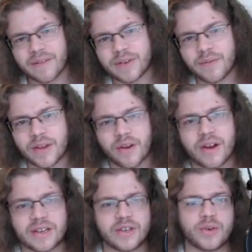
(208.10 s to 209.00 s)
to figure
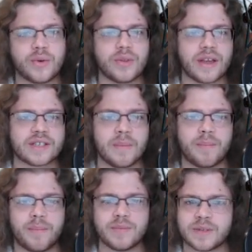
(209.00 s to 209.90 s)
out a new, some
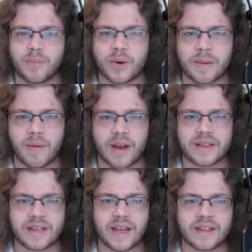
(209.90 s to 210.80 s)
supporting mon
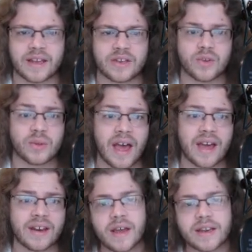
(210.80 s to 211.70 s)
at the end that can do
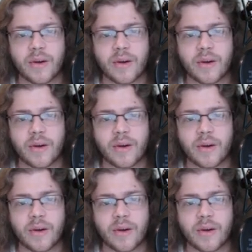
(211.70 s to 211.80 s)
that.